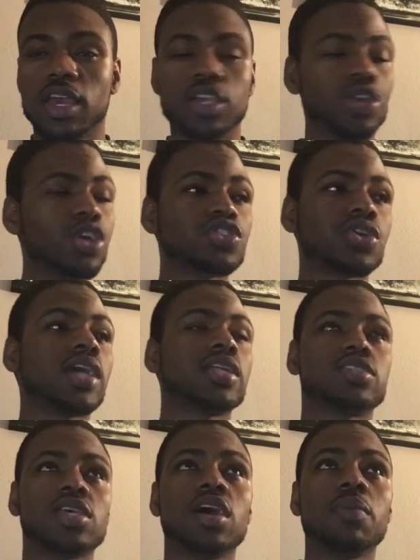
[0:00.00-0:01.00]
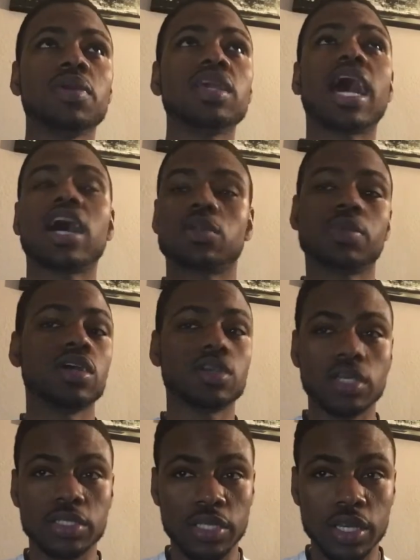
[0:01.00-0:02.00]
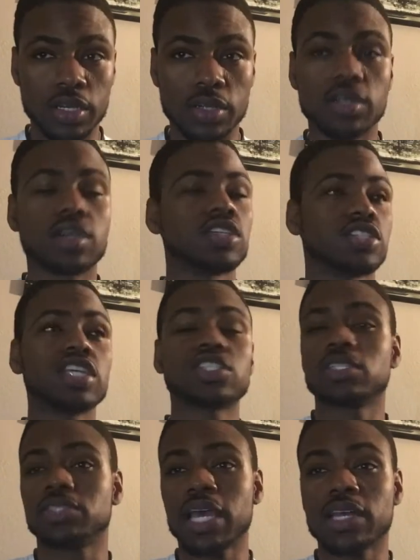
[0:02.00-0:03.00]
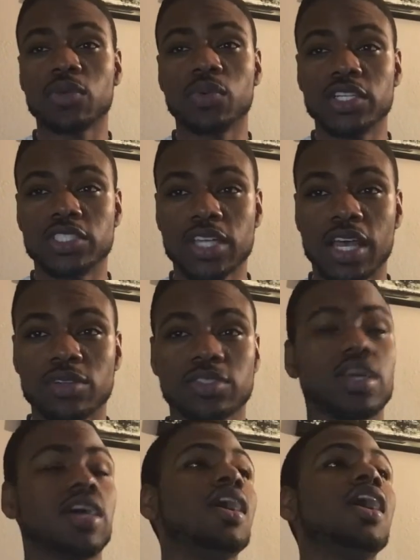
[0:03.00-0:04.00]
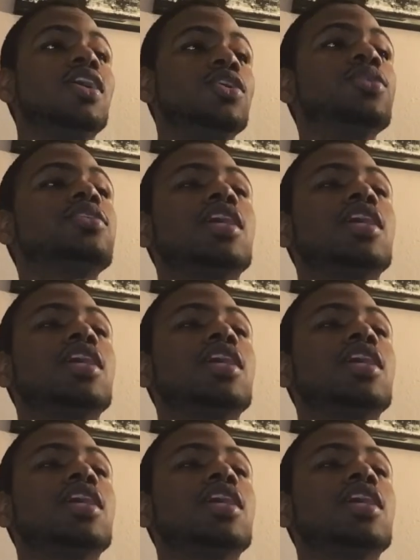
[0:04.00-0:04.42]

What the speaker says: You're trying to tell me how to be a good nigga, because that's exactly what it sounds like. You're